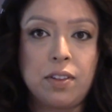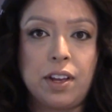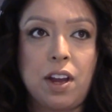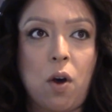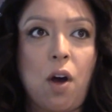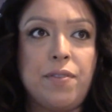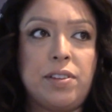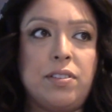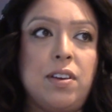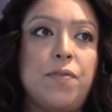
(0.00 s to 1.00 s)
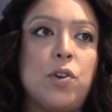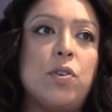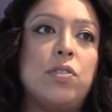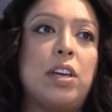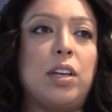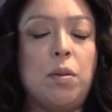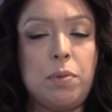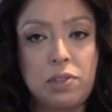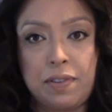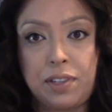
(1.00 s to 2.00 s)
Now, obviously, if you're in like an
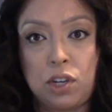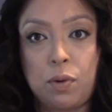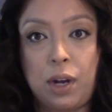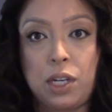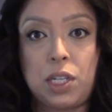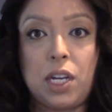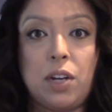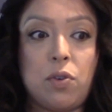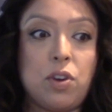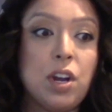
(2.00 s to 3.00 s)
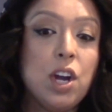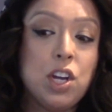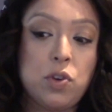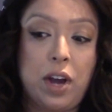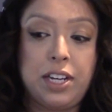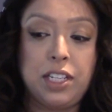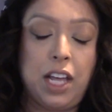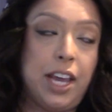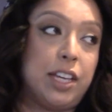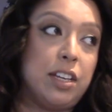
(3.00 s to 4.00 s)
abusive situation, or you had to
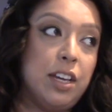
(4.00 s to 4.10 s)
like